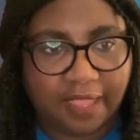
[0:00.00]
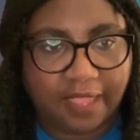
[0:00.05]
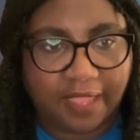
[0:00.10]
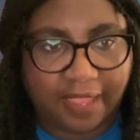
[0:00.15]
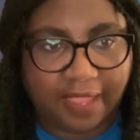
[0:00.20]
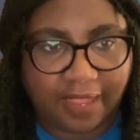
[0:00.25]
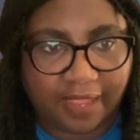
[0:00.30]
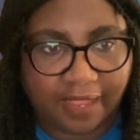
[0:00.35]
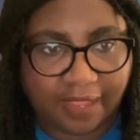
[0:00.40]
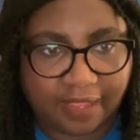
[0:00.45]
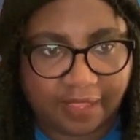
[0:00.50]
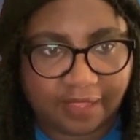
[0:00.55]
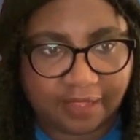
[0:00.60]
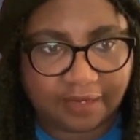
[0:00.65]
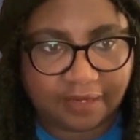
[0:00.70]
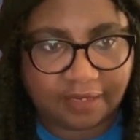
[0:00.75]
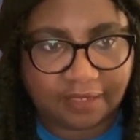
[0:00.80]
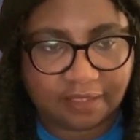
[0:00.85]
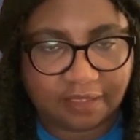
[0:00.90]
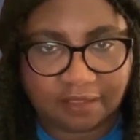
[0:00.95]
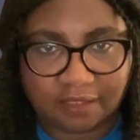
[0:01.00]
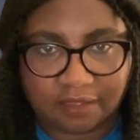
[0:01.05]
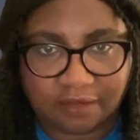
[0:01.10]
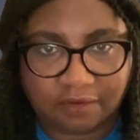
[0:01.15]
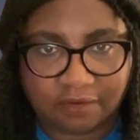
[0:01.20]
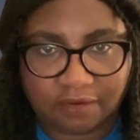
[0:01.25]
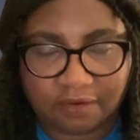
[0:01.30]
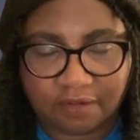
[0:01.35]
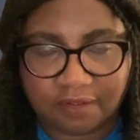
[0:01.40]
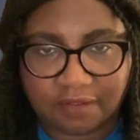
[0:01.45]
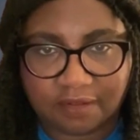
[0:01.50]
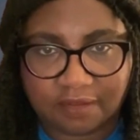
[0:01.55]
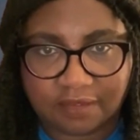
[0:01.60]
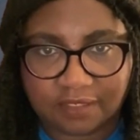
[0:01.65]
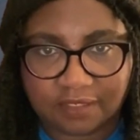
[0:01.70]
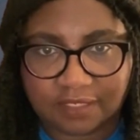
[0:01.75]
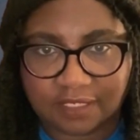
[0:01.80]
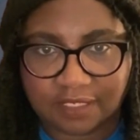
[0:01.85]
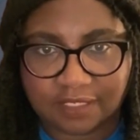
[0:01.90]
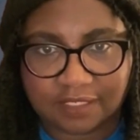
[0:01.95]
and the little girl
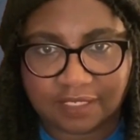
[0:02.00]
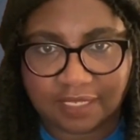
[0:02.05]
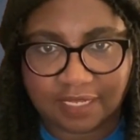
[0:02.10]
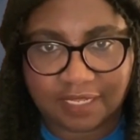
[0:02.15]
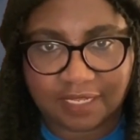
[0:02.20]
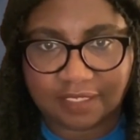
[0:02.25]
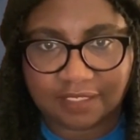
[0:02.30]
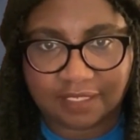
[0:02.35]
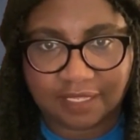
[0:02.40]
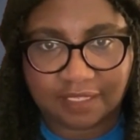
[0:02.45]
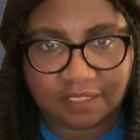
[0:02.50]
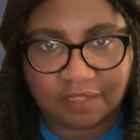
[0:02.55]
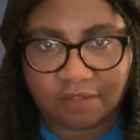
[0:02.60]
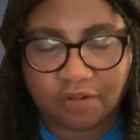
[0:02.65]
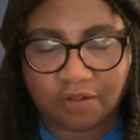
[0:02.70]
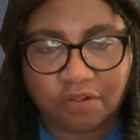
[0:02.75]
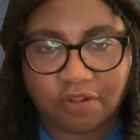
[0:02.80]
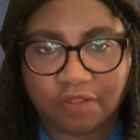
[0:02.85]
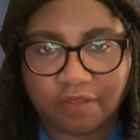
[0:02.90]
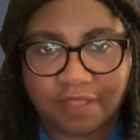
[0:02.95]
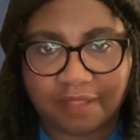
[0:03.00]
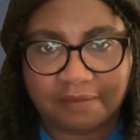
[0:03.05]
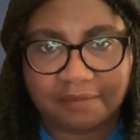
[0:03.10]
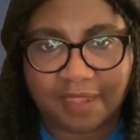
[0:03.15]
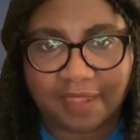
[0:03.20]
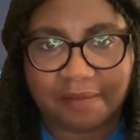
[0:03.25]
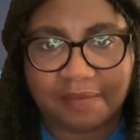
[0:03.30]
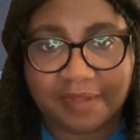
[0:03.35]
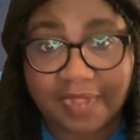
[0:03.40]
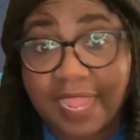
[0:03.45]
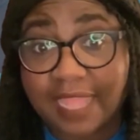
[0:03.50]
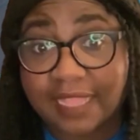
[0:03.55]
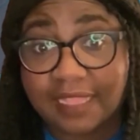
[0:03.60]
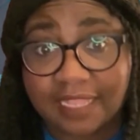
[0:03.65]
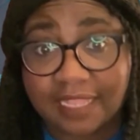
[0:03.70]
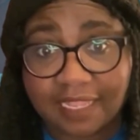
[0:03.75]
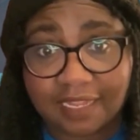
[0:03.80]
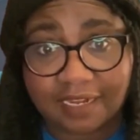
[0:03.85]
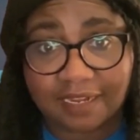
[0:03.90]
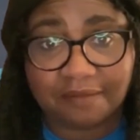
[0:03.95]
just says that no, I'm an alien.